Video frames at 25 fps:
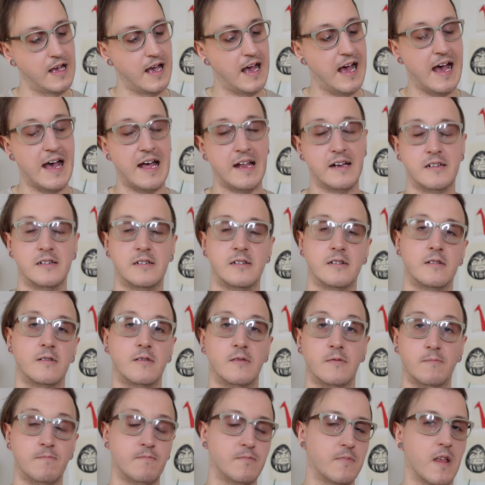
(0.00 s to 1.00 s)
And
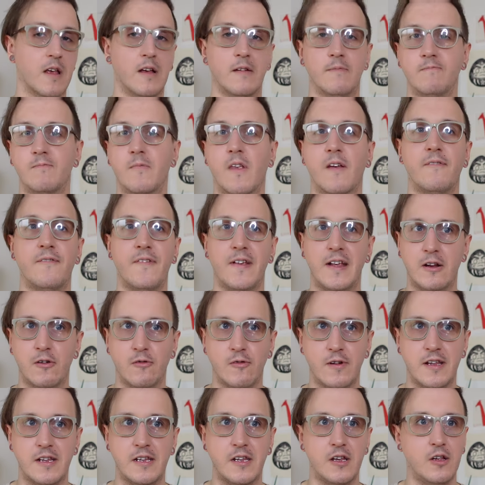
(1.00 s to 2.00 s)

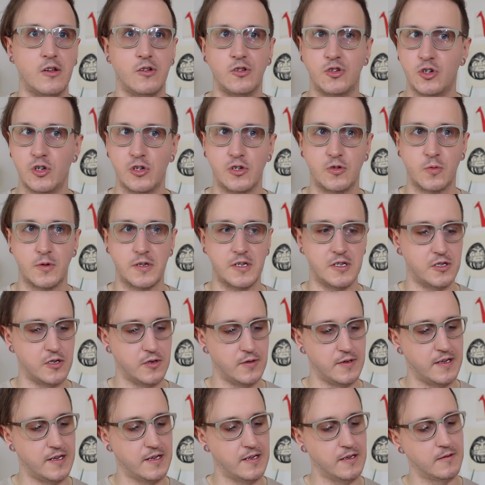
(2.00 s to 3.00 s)
fingering, you can choose what you do
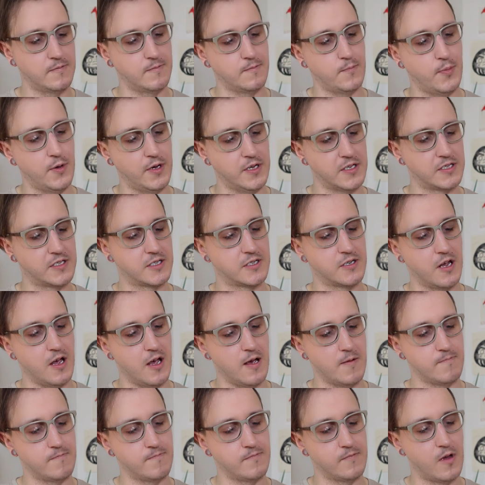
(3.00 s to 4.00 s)
here, but
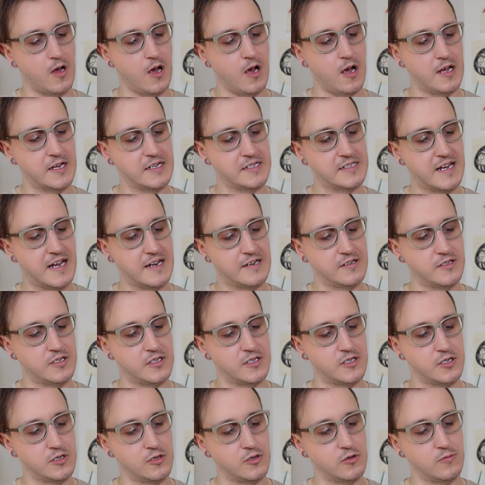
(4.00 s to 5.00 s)
um, I tend to
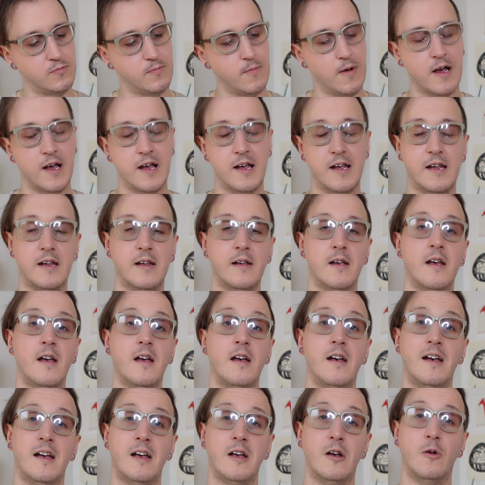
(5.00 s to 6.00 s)
do my,
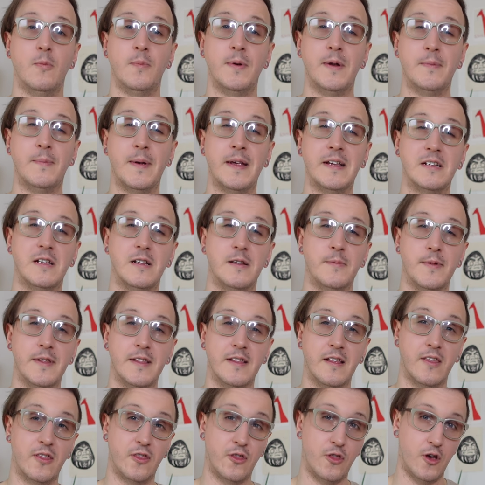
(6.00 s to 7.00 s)
it'll be basically be
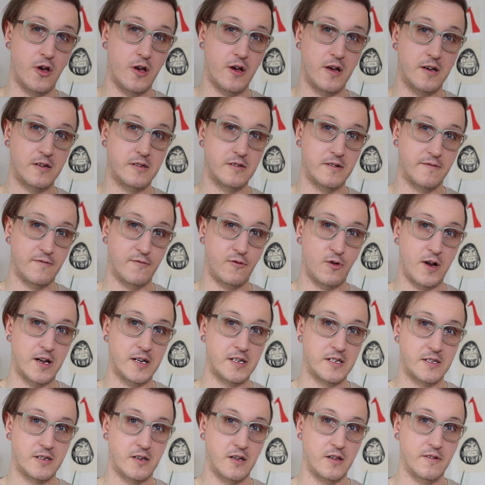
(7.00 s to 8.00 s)
the third
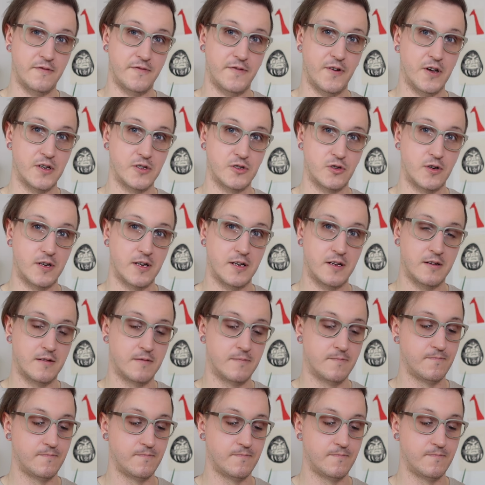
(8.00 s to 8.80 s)
fret on the first string.